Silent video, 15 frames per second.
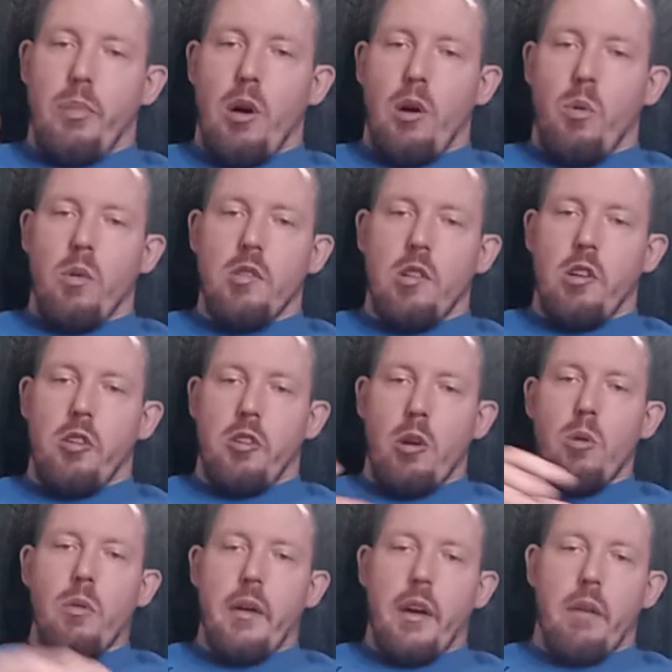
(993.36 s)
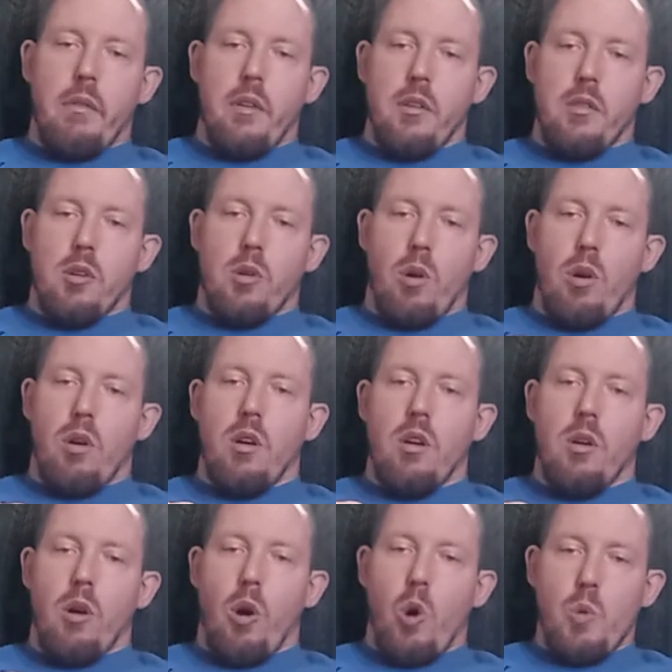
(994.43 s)
But when you don't have it in the
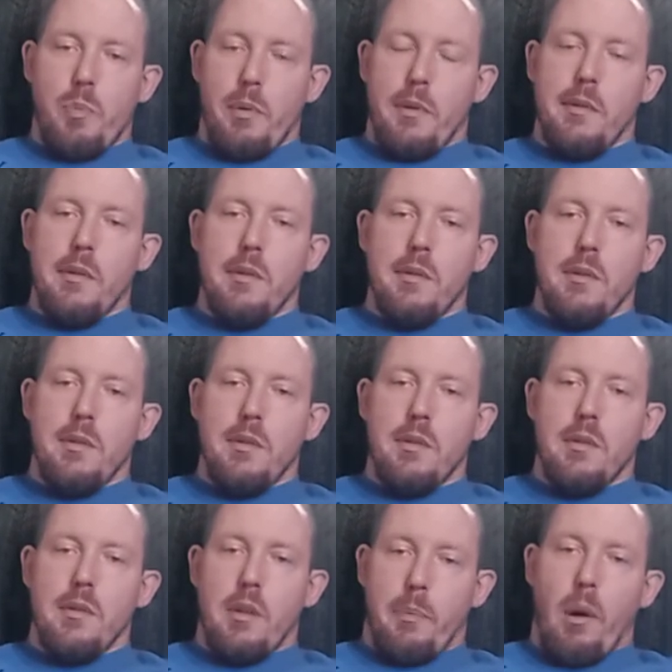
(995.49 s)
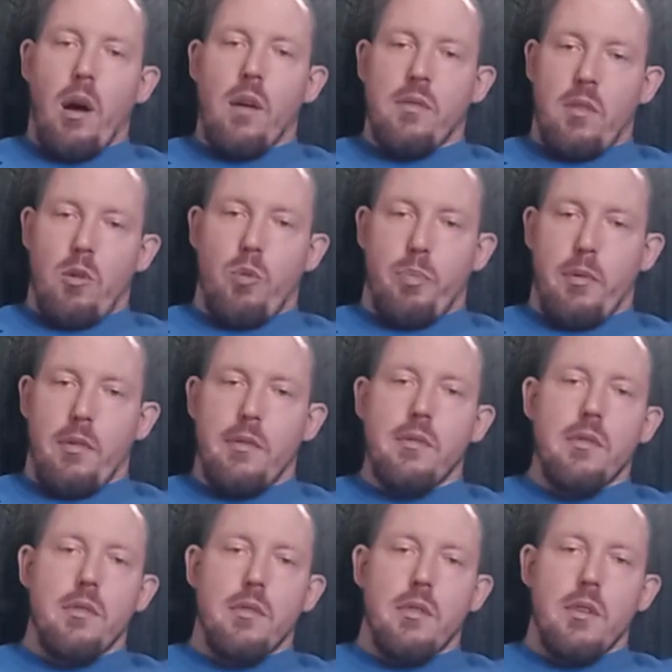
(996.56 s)
car, opened, the box opened,
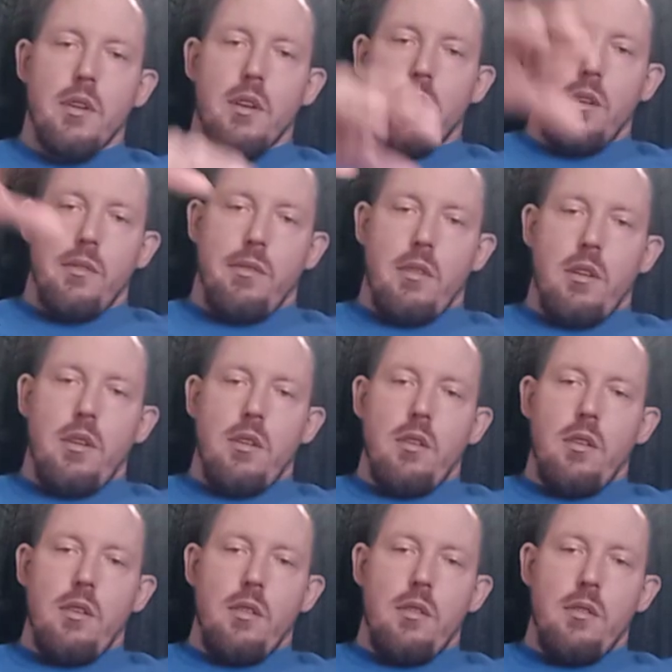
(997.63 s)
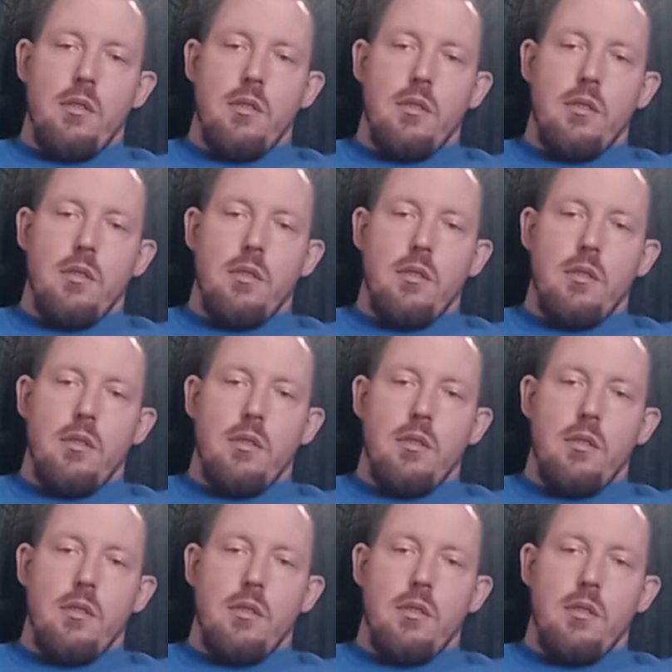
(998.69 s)
then